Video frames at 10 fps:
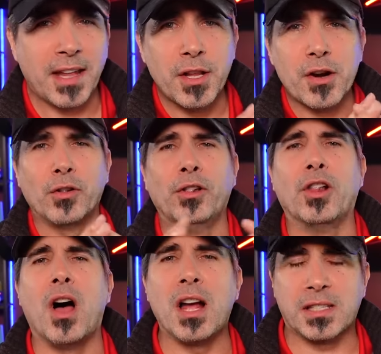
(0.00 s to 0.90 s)
and there are
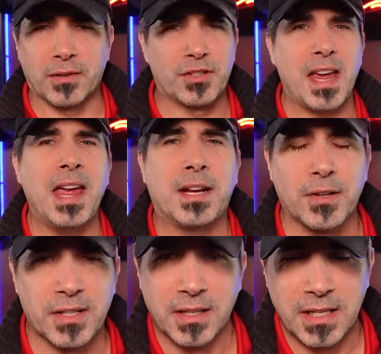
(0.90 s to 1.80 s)
lots, there's
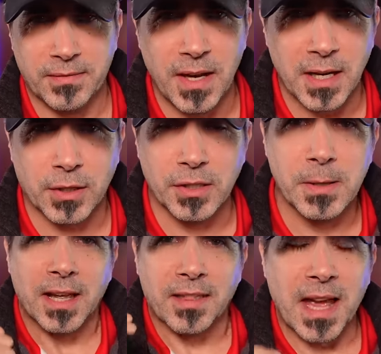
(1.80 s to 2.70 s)
acres of these
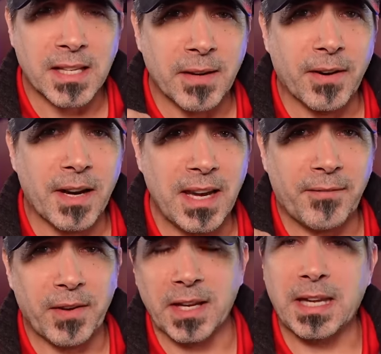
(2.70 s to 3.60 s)
vehicles. That's a very
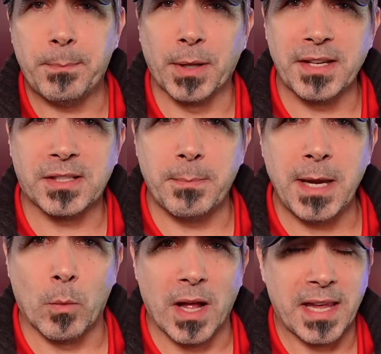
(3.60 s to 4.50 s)
finicky place to
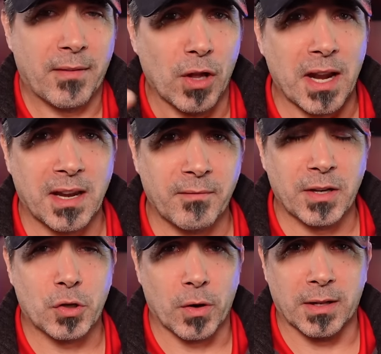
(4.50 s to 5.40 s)
be. While they have a lot of
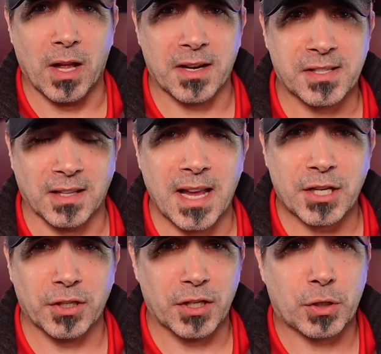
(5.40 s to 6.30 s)
inventory and a lot of
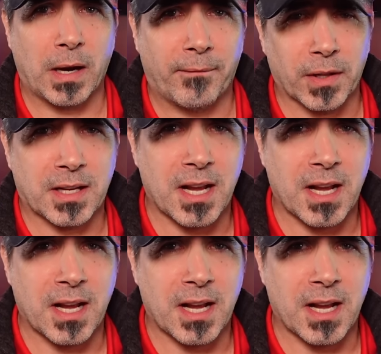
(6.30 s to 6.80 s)
selection, it's great for the